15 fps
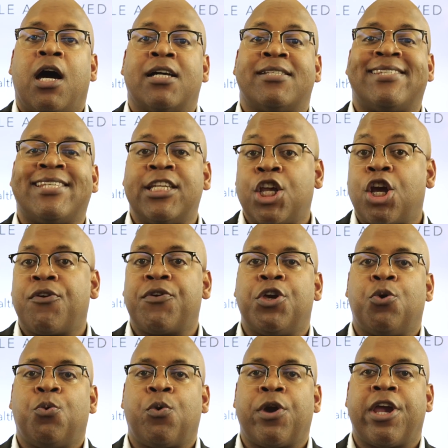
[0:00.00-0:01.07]
a
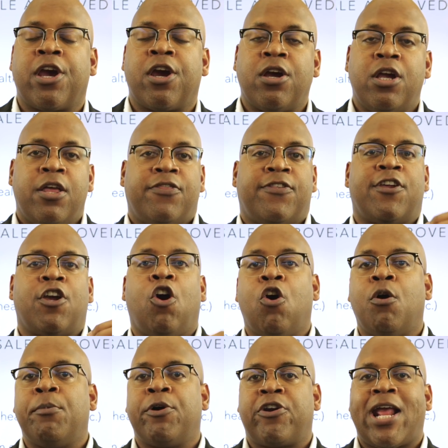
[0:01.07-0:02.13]
scenario where the
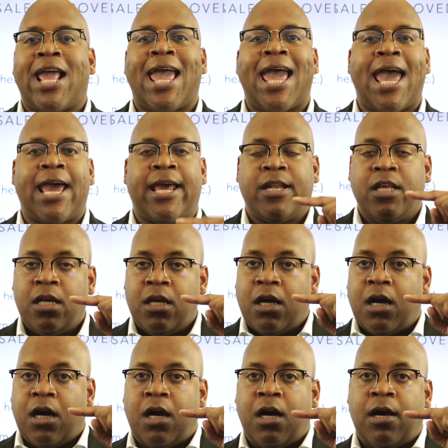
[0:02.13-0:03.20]
homeowner had
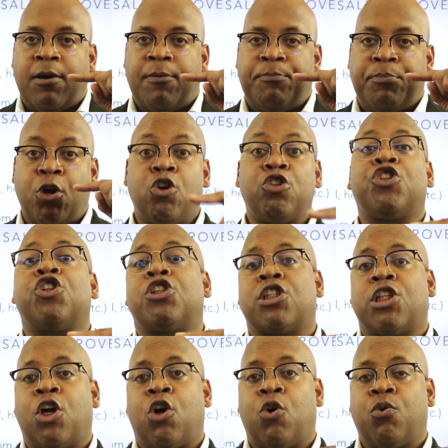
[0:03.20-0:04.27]
a purchase
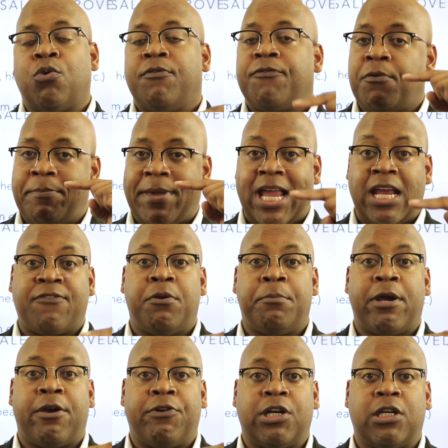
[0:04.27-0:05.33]
loan from Bank of
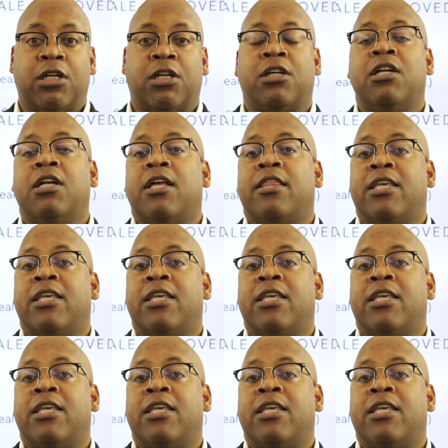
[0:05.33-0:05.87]
America,